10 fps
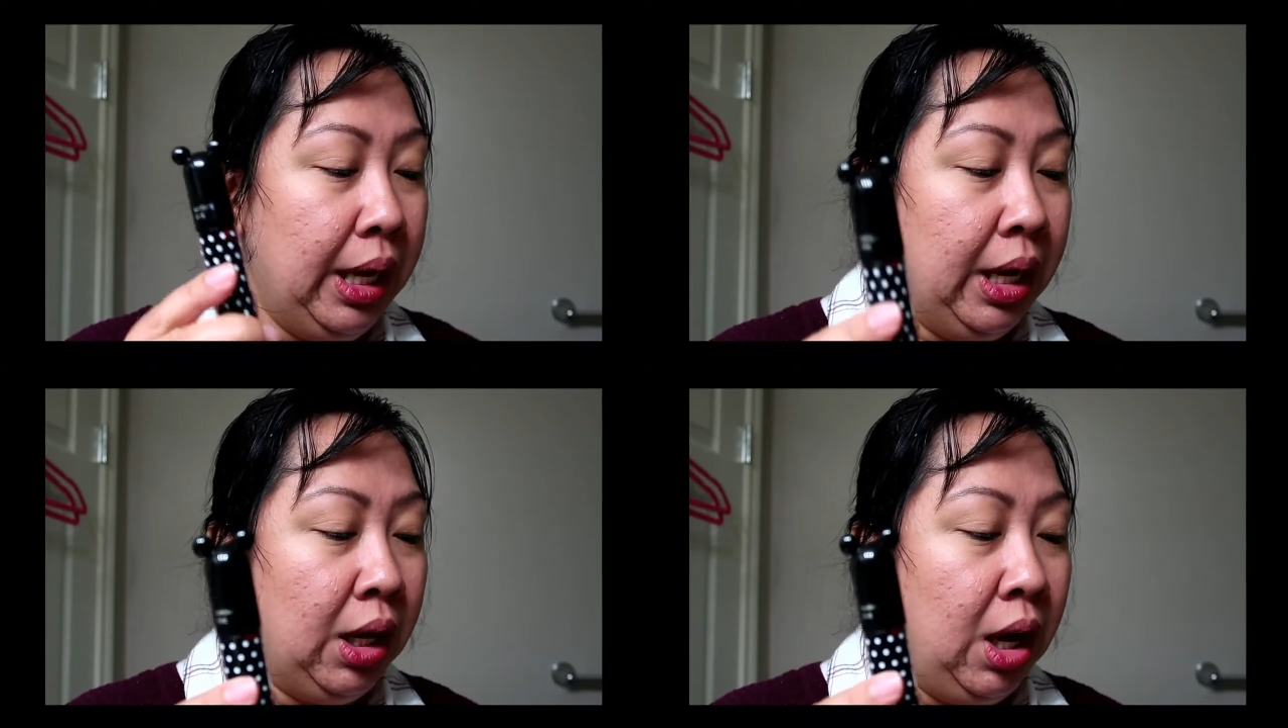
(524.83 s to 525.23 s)

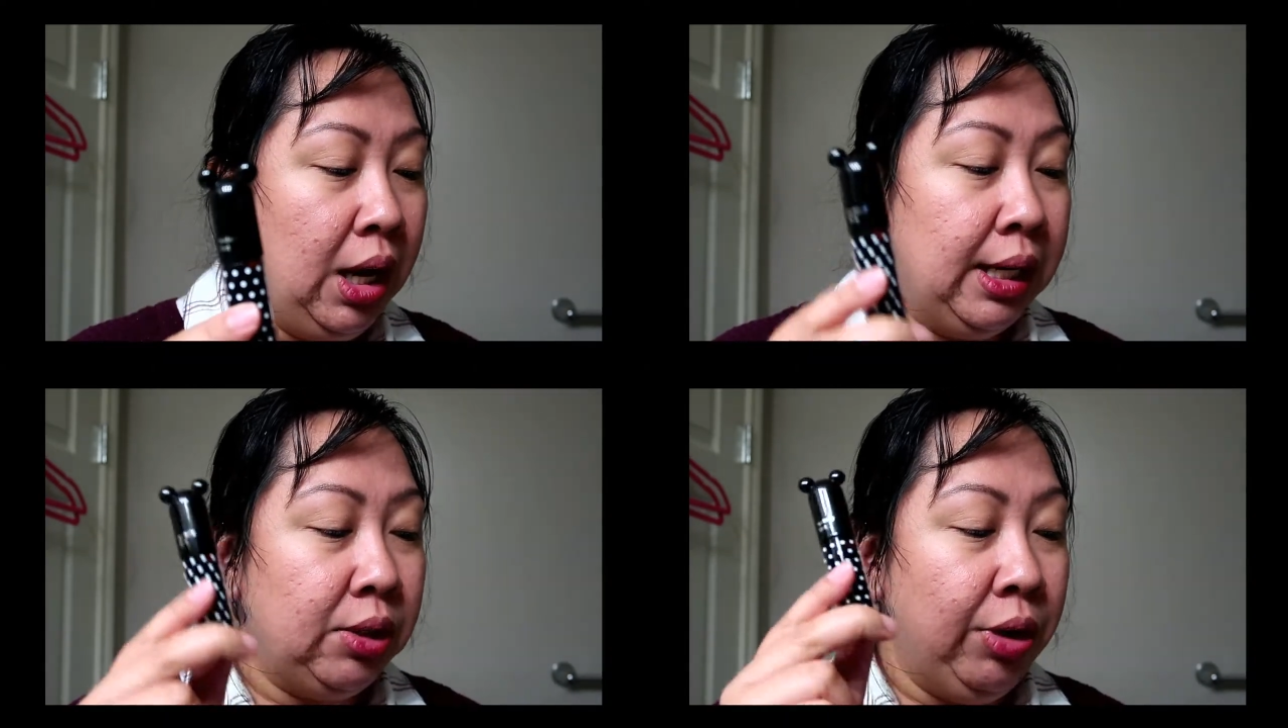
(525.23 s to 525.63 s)
it
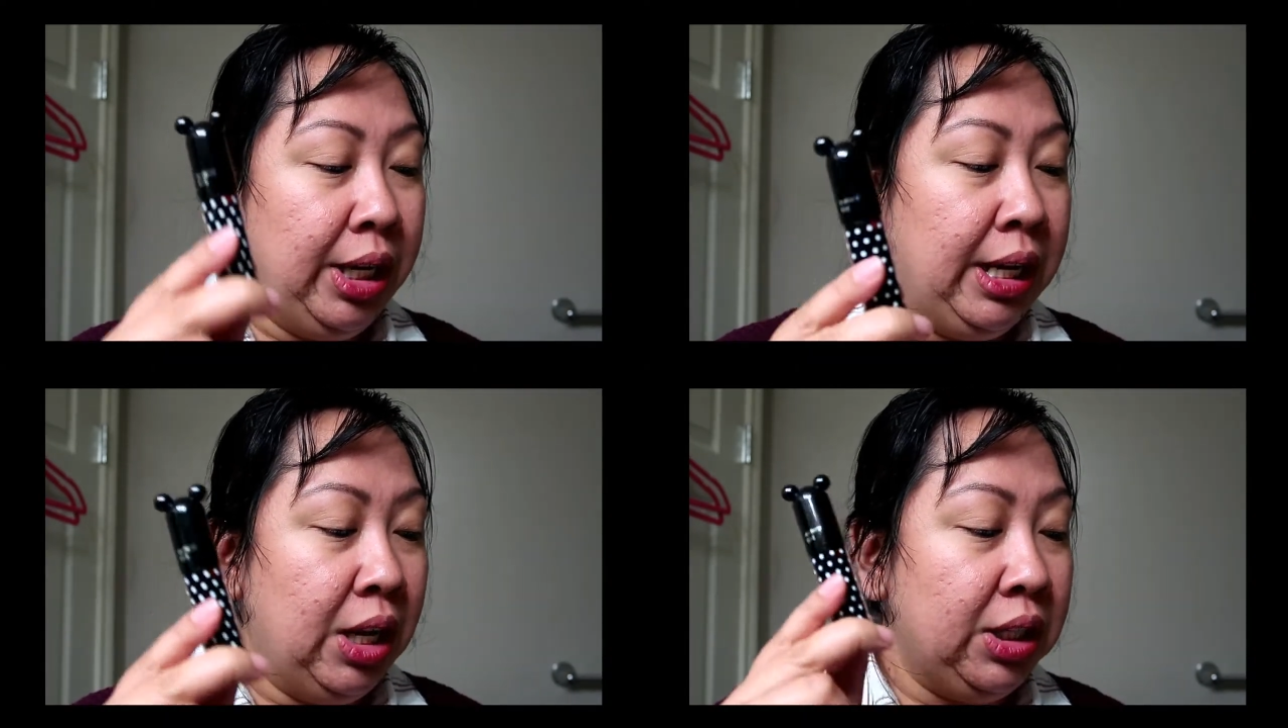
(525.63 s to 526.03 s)
costs
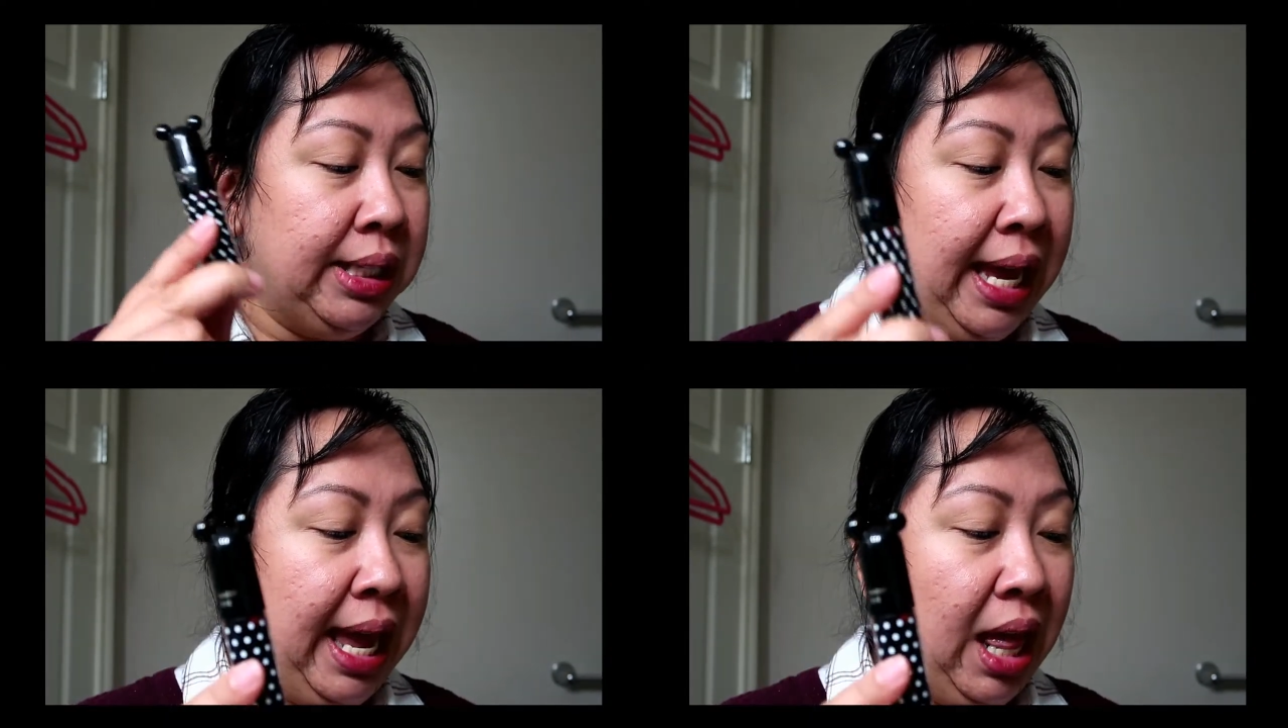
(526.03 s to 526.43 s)
right now
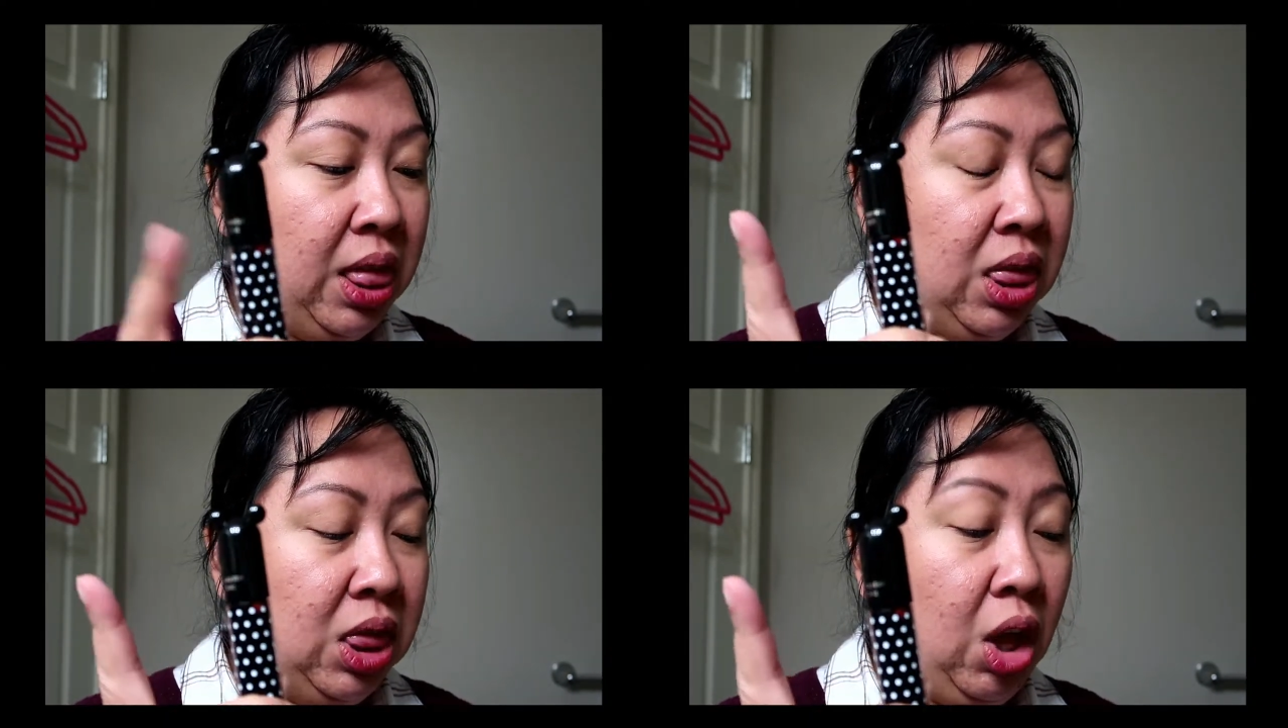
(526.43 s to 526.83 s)

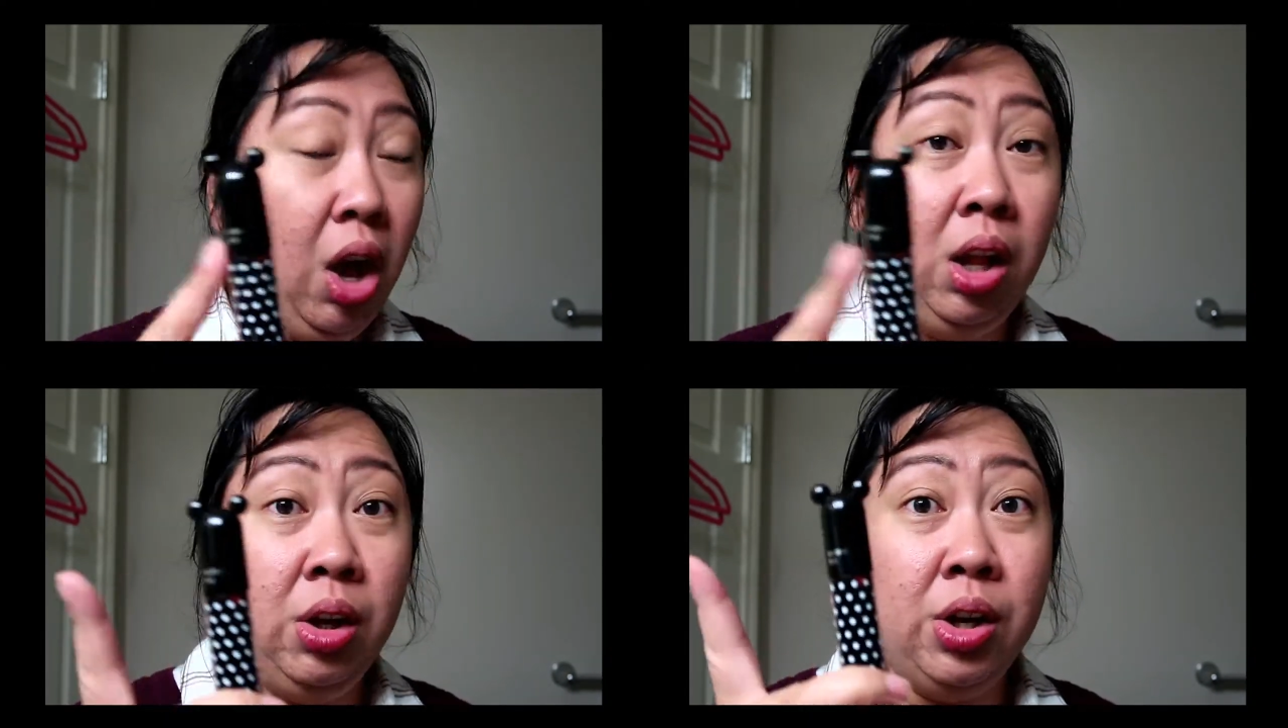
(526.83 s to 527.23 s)

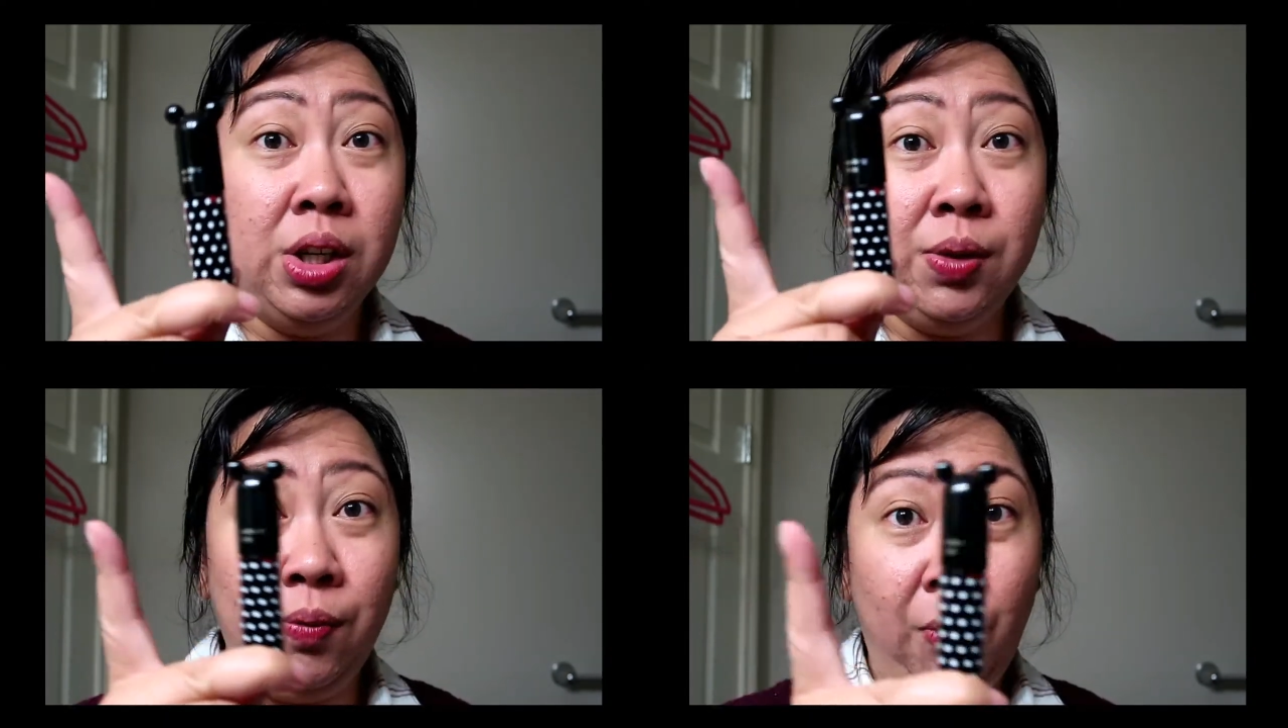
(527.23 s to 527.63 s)
$10